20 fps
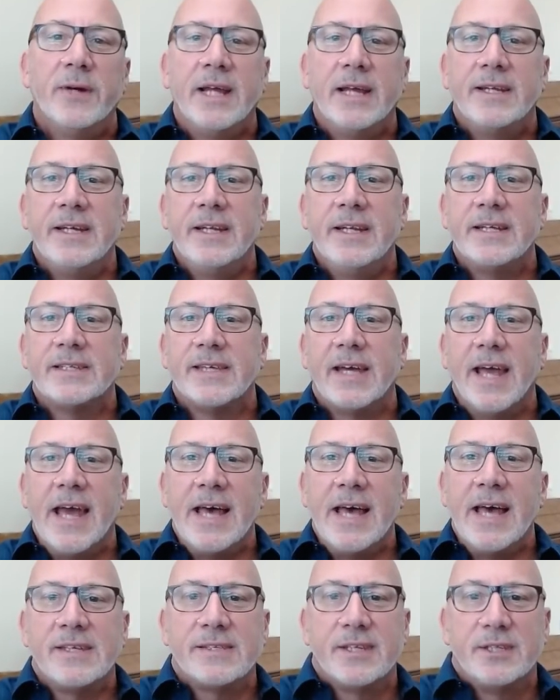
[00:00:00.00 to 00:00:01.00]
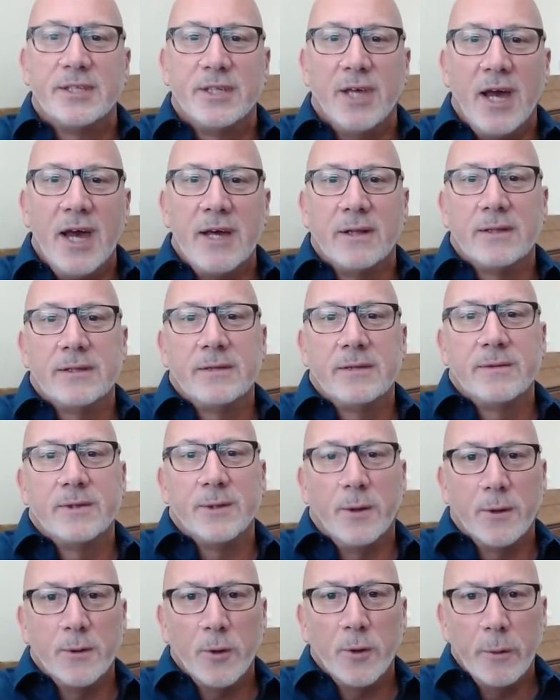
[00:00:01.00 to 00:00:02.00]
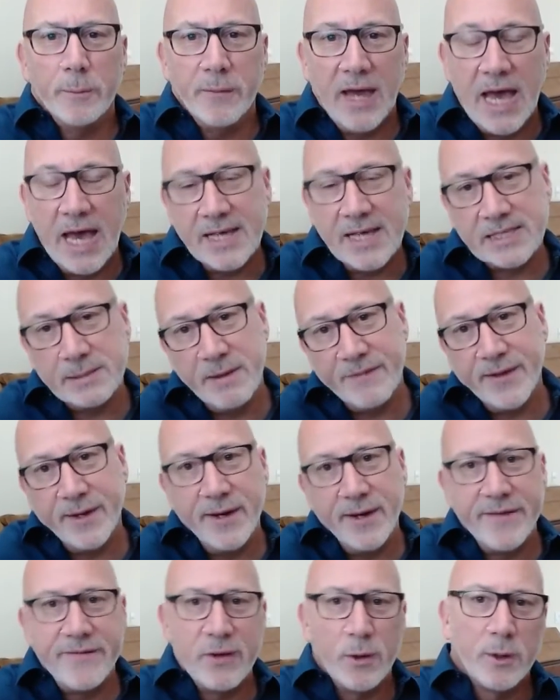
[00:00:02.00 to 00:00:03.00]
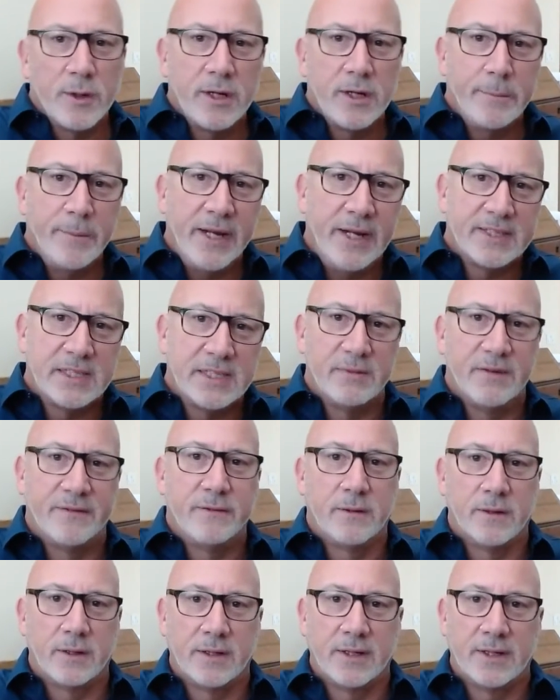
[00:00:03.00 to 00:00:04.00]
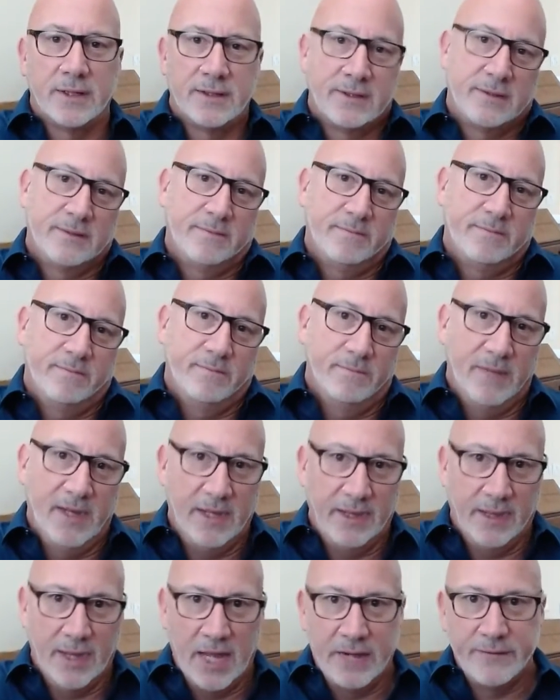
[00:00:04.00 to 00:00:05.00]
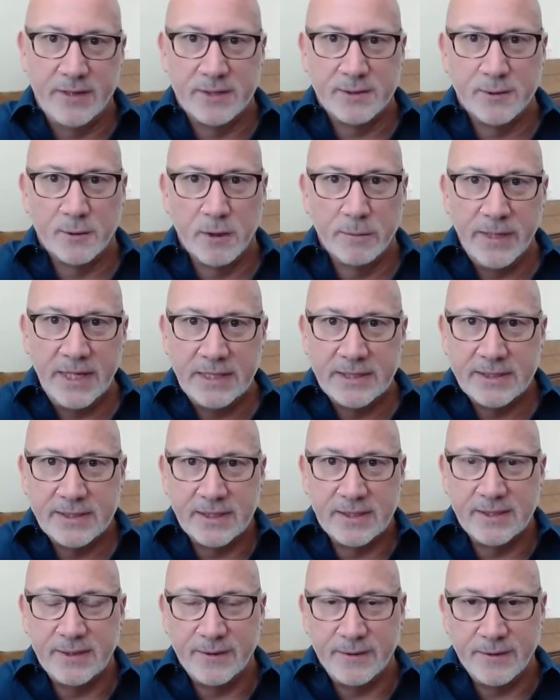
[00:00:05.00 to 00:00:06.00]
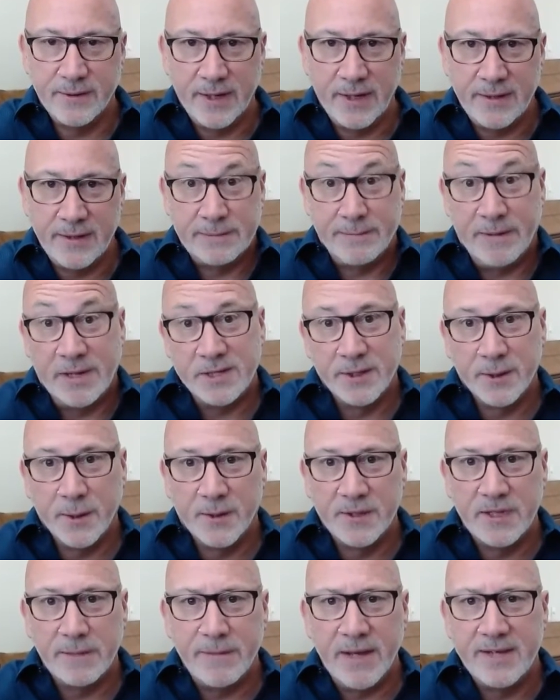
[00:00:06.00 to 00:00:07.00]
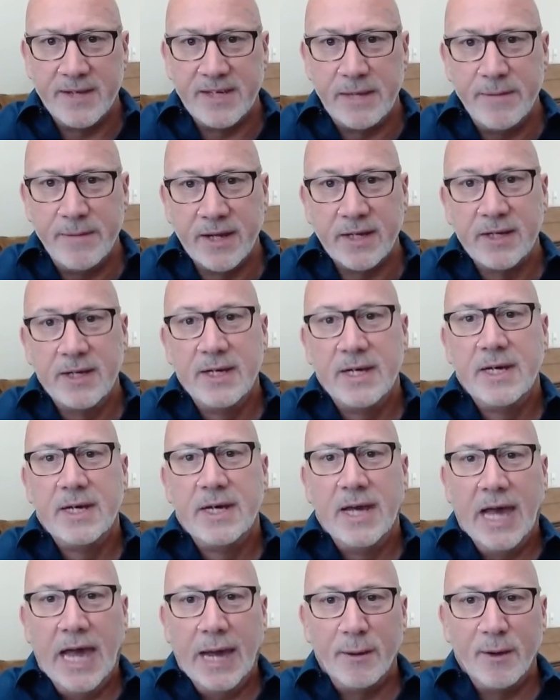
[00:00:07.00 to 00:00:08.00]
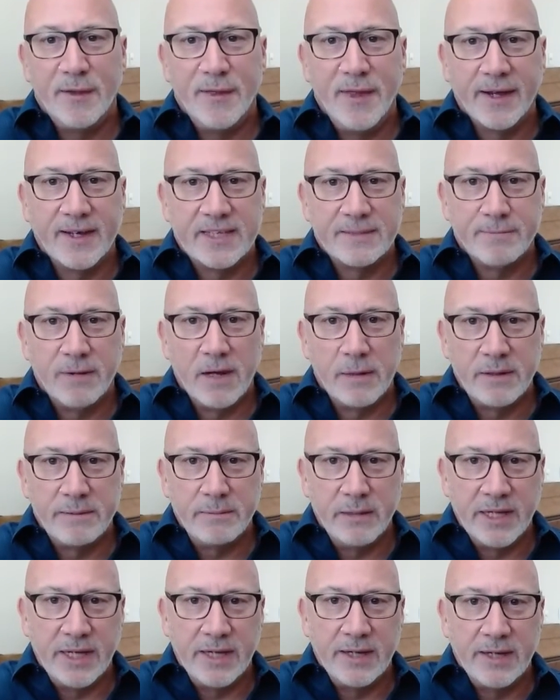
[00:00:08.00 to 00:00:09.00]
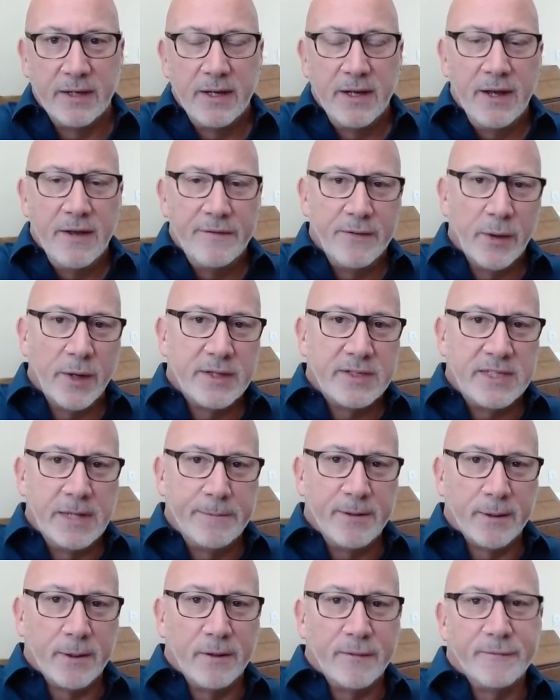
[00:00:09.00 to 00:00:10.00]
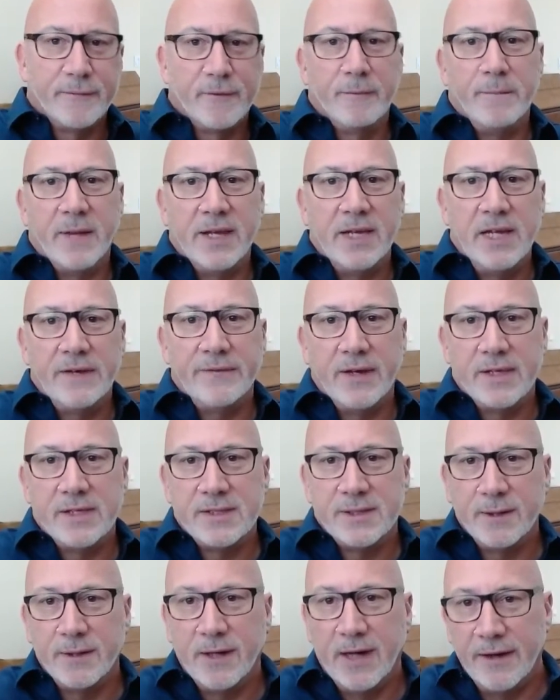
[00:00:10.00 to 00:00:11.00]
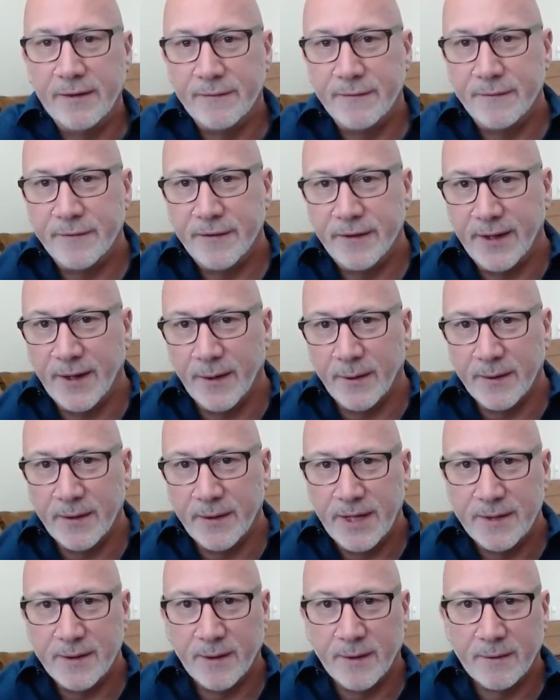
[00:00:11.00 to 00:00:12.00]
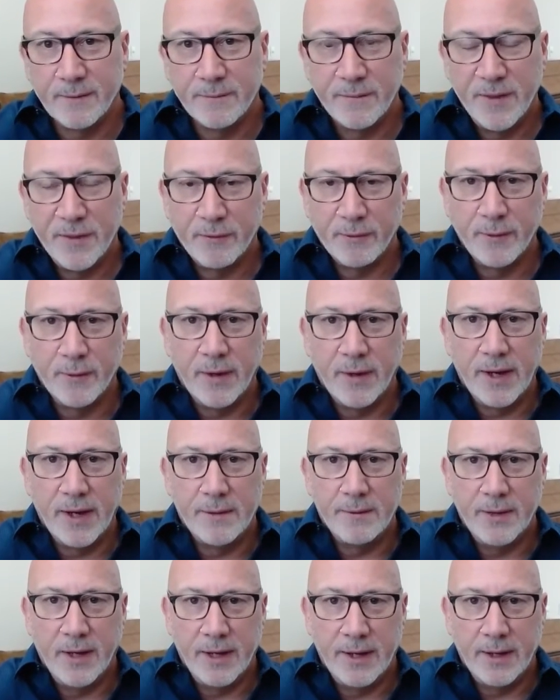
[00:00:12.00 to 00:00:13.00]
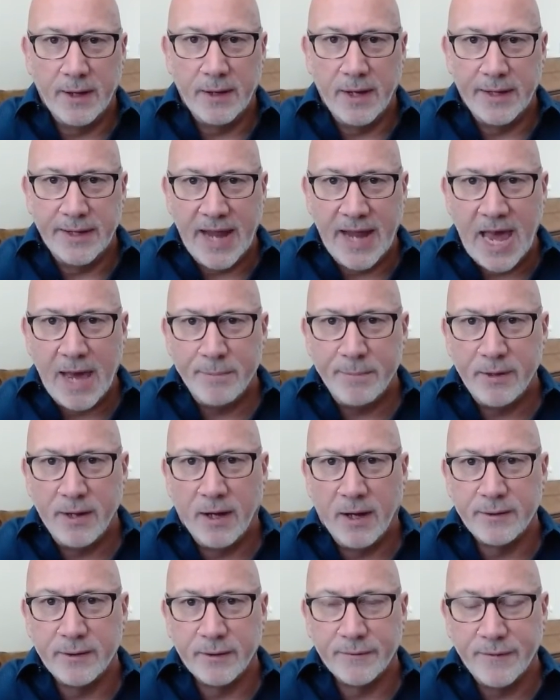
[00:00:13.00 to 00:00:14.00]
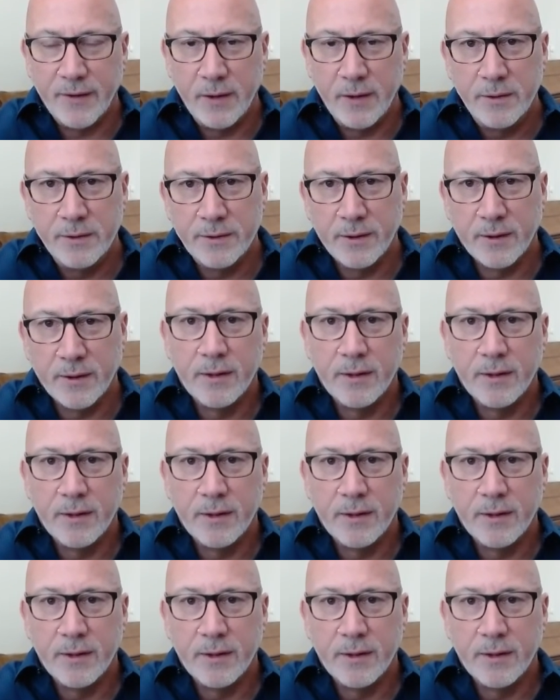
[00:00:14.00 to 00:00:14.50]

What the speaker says: I did is I asked the child I asked them if they'd ever ordered a pizza before, because a lot of us order pizzas, and especially during the pandemic, I would think it's probably very typical for many of us to have, either through an app on your phone